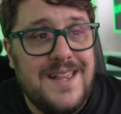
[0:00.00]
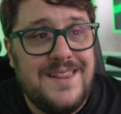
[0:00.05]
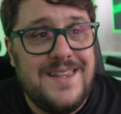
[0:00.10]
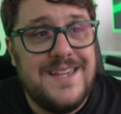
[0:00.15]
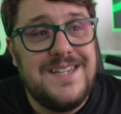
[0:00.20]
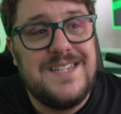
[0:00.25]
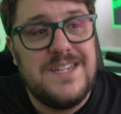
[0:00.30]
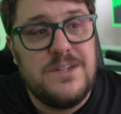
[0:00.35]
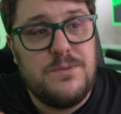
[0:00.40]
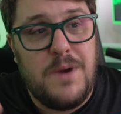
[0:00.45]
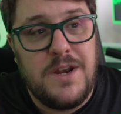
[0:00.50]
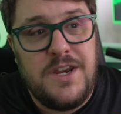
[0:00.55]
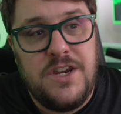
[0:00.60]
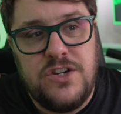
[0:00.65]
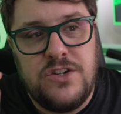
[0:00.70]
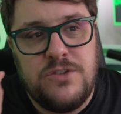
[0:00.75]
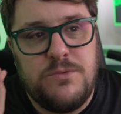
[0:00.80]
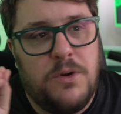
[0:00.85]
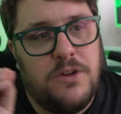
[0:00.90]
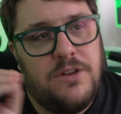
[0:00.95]
This is when you
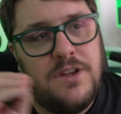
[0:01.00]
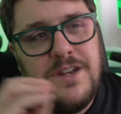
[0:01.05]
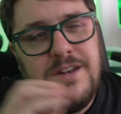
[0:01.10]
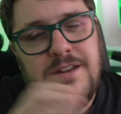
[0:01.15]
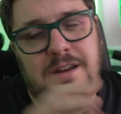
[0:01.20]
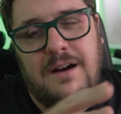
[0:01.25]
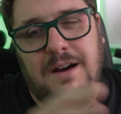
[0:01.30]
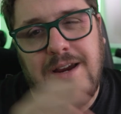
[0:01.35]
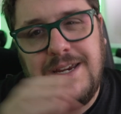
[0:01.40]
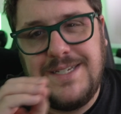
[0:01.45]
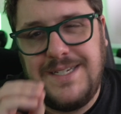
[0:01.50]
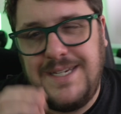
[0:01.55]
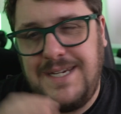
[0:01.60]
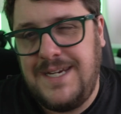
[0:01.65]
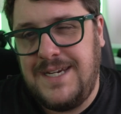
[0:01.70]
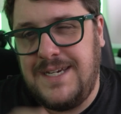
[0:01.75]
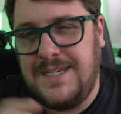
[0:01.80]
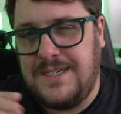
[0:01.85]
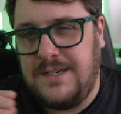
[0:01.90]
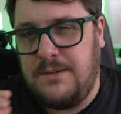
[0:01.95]
just want the nice,
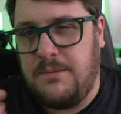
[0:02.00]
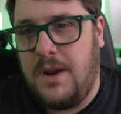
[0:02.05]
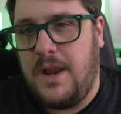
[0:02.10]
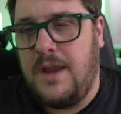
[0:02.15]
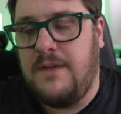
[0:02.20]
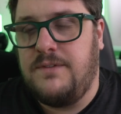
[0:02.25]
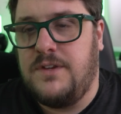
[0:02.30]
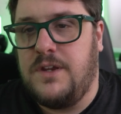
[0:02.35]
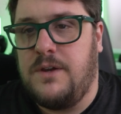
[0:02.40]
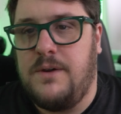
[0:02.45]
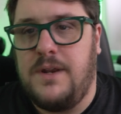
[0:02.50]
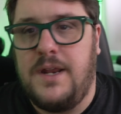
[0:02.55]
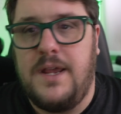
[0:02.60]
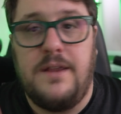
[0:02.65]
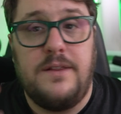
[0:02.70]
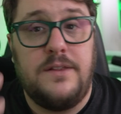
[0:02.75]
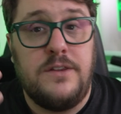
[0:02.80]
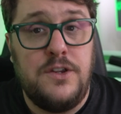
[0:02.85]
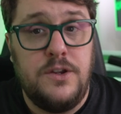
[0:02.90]
easy way of doing it.